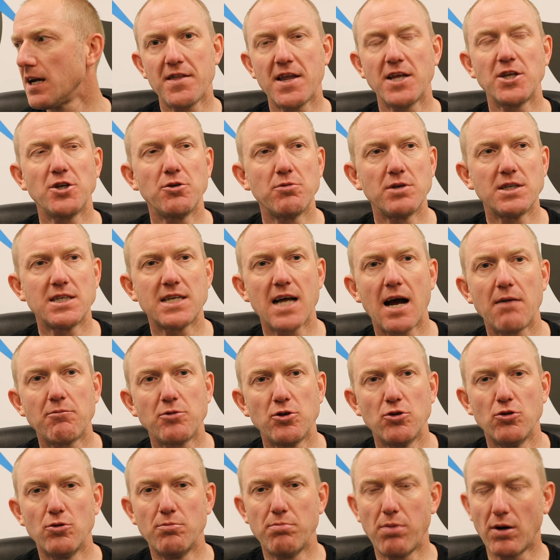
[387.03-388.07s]
and then you adapt
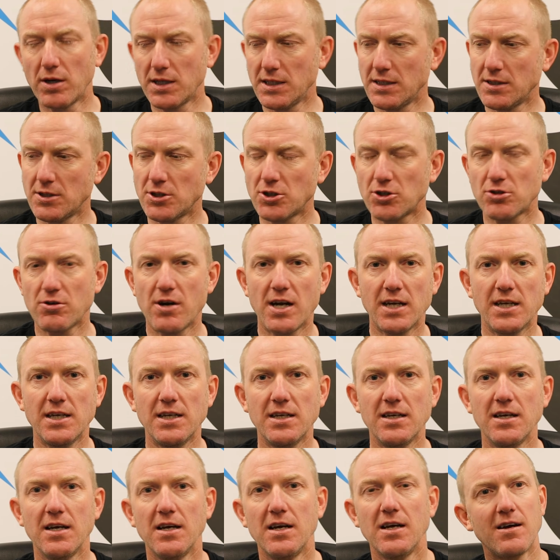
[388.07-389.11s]
your body to train.